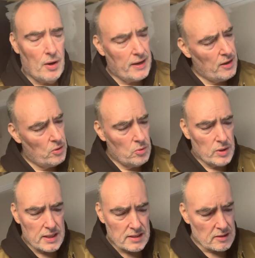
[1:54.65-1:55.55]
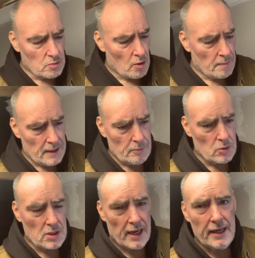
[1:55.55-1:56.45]
I know all this is what people
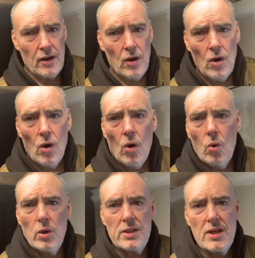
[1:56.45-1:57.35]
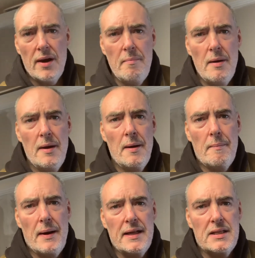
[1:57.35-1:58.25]
say all the time,
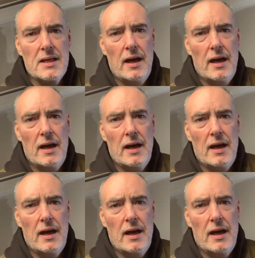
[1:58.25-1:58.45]
but